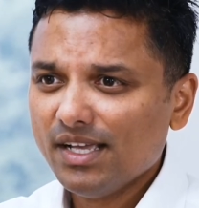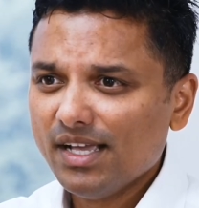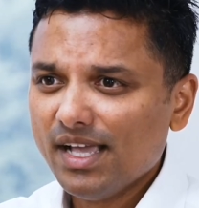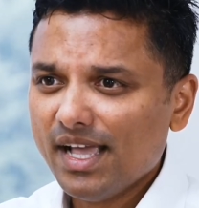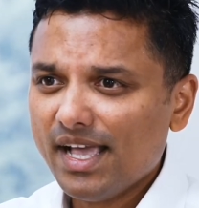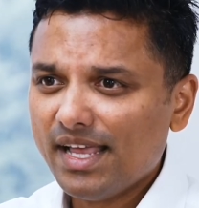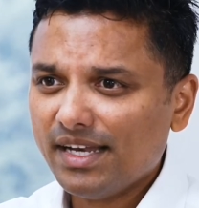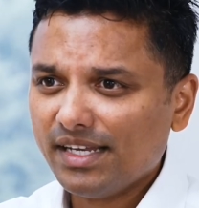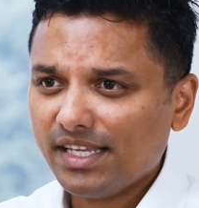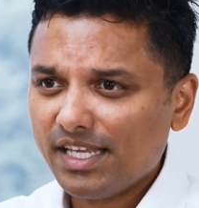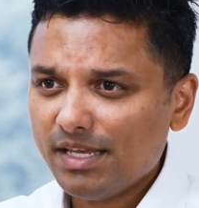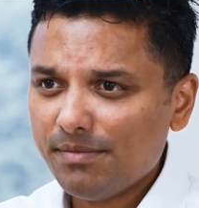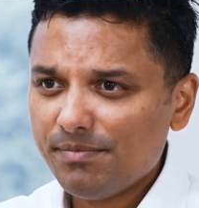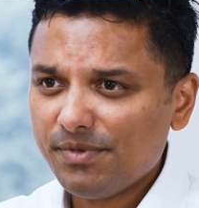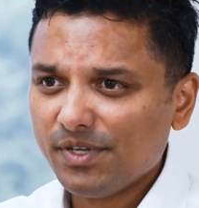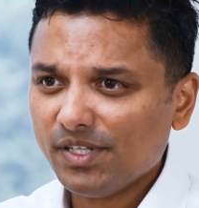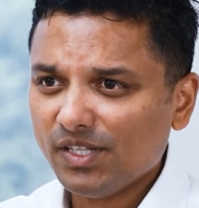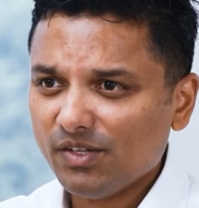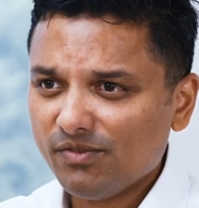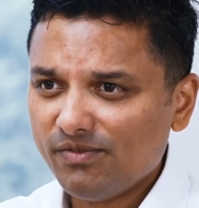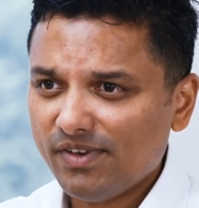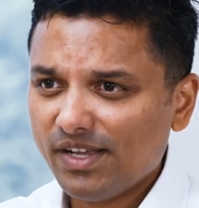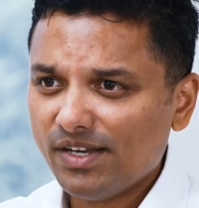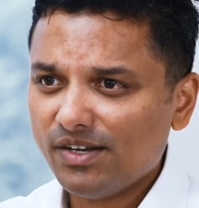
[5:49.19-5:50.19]
and keeping
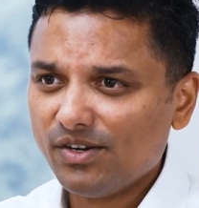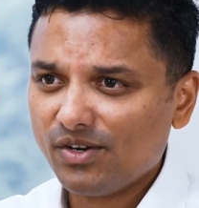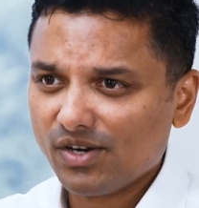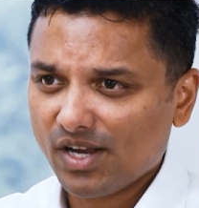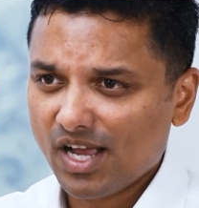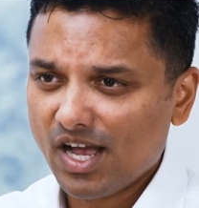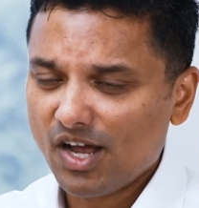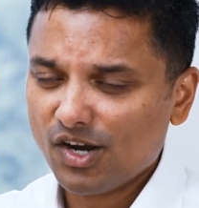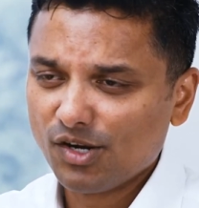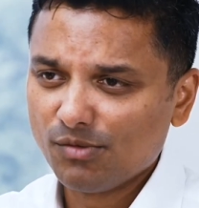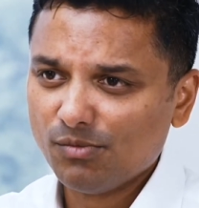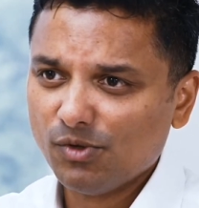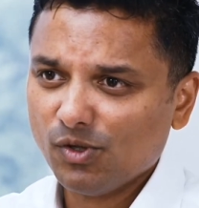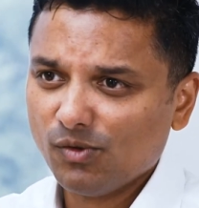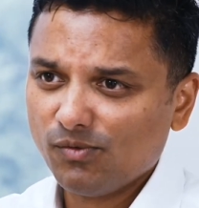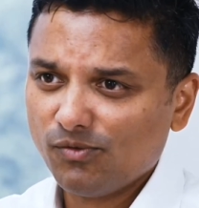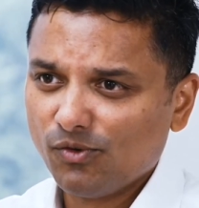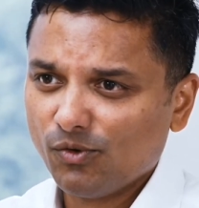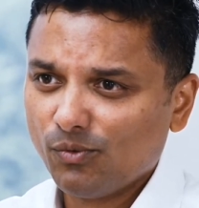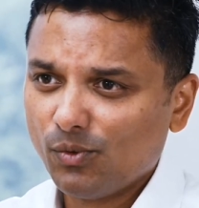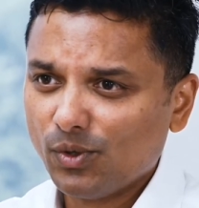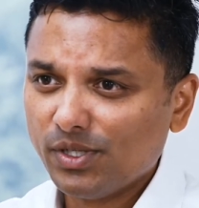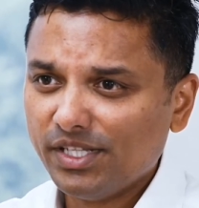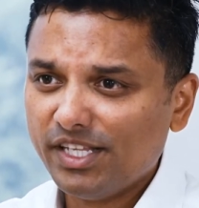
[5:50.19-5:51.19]
the vendor accountable
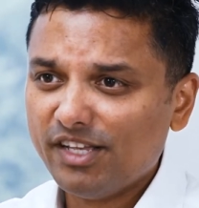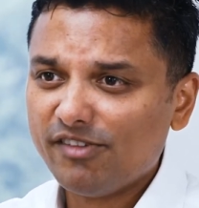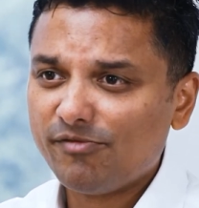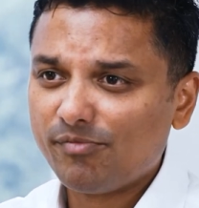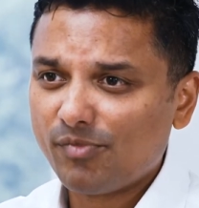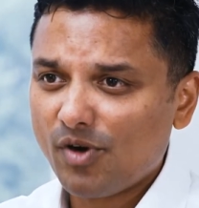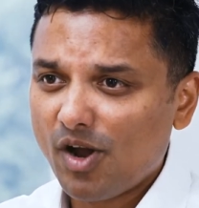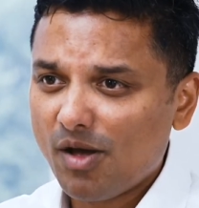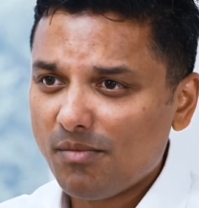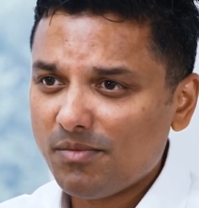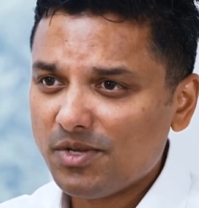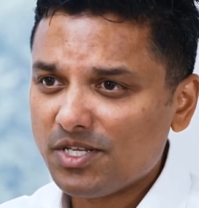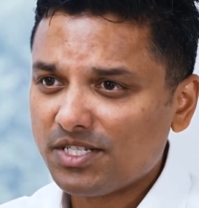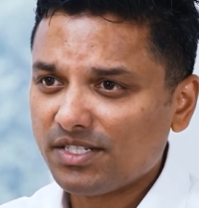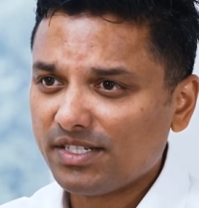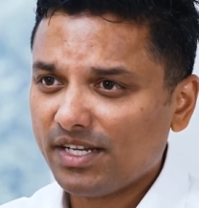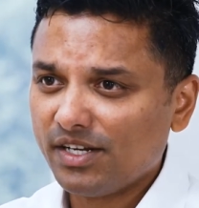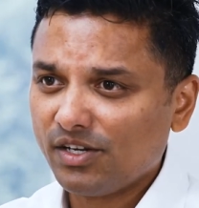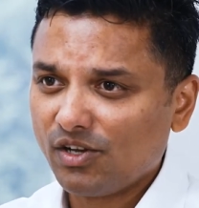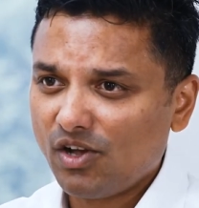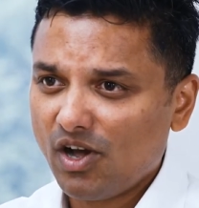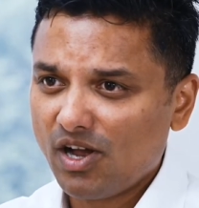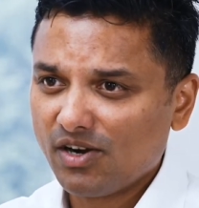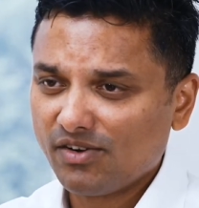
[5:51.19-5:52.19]
for what they've promised
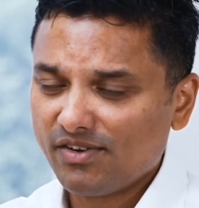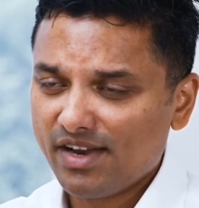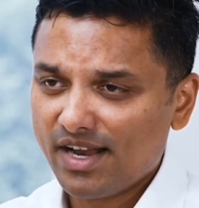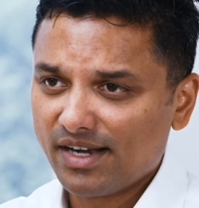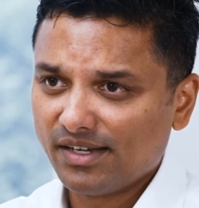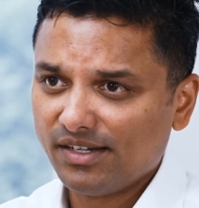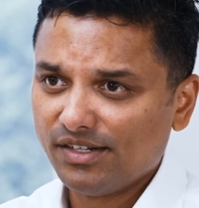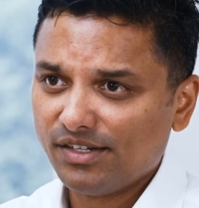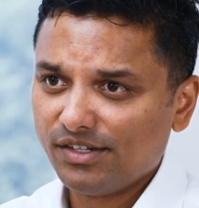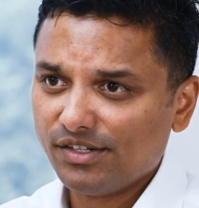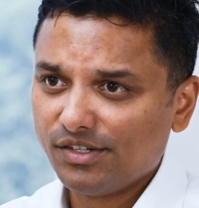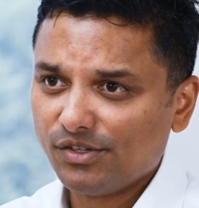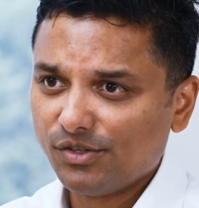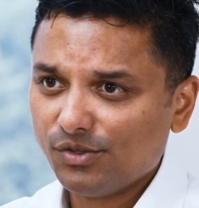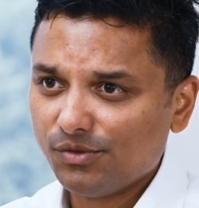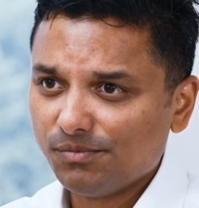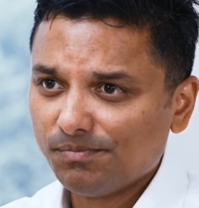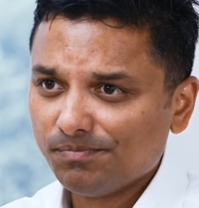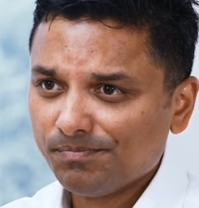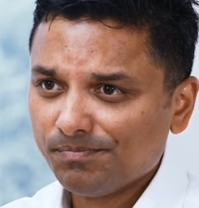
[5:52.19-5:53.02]
and contracted to do.